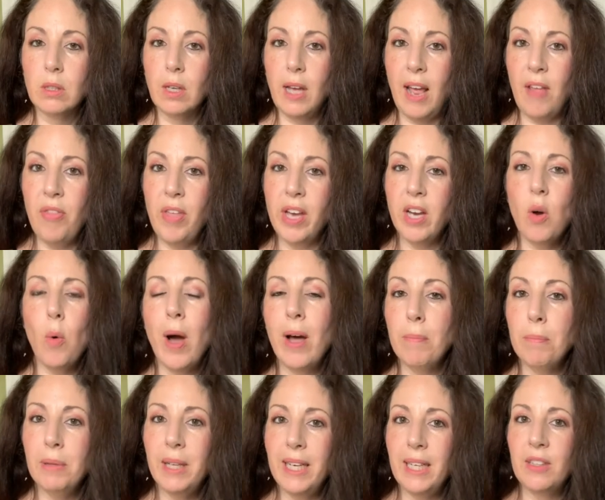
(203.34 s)
and they go out
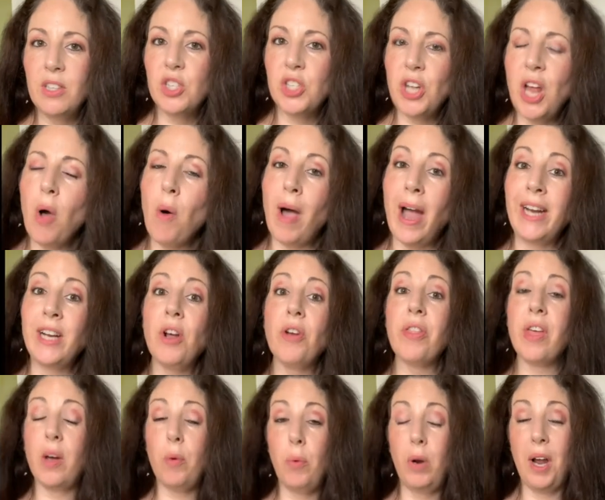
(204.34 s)
and play in the snow? I know
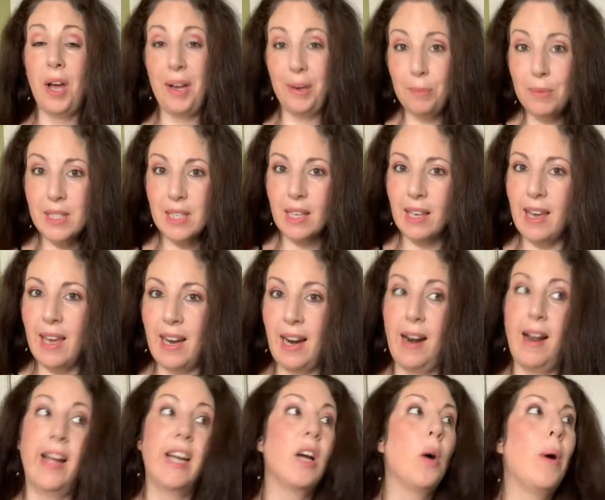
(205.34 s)
that when I was a kid
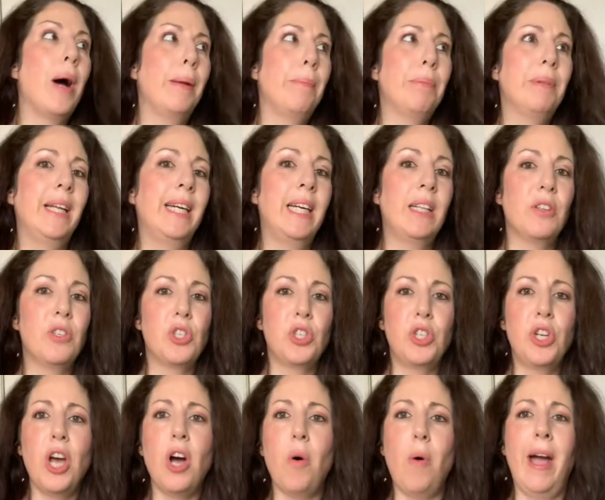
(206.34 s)
and I go out and play in the
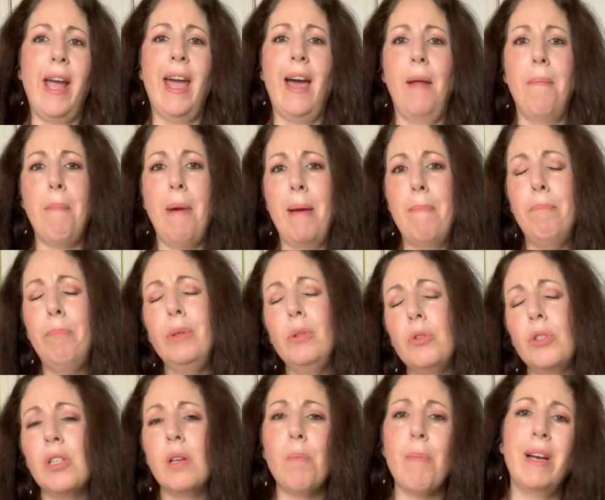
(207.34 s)
snow, I had my
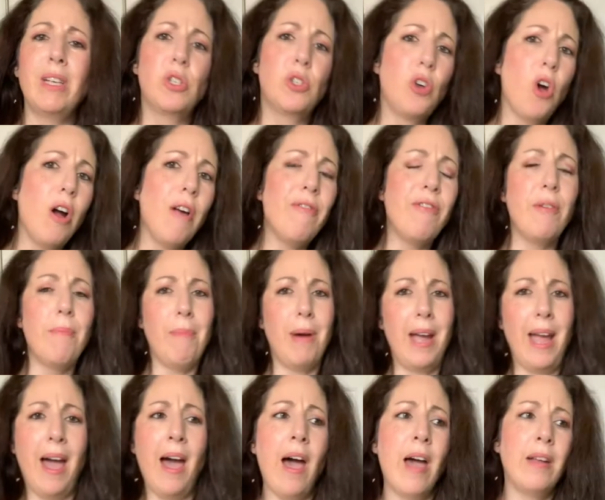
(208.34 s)
boots and my scarf and my
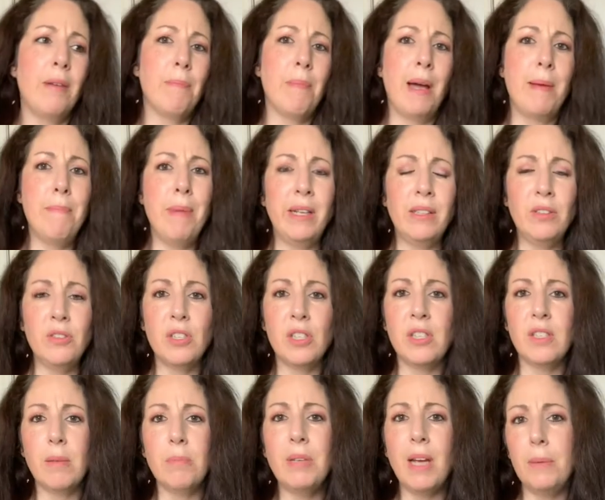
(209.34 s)
hat and my mittens and
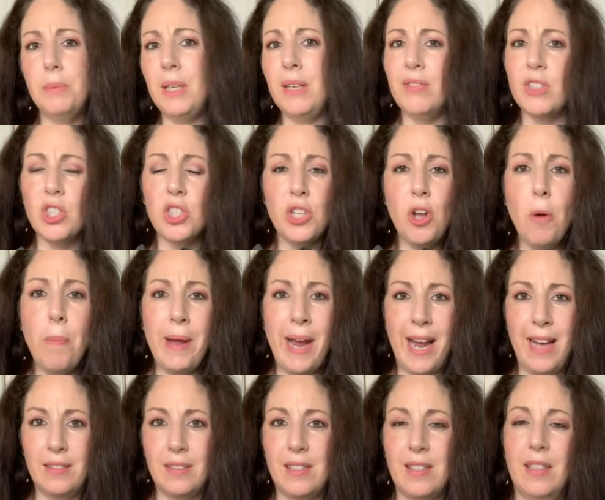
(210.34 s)
sometimes even snow
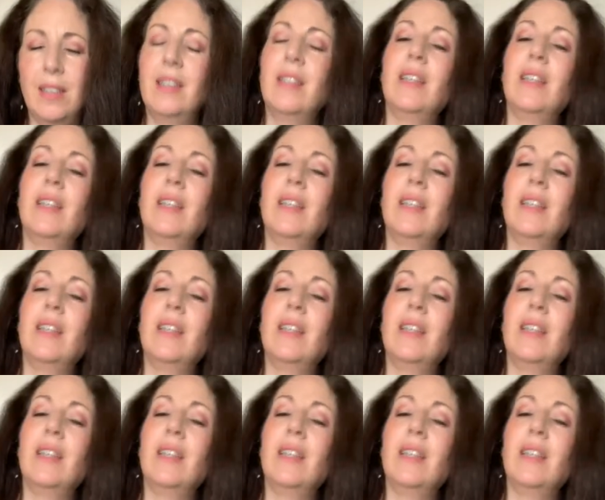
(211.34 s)
pants,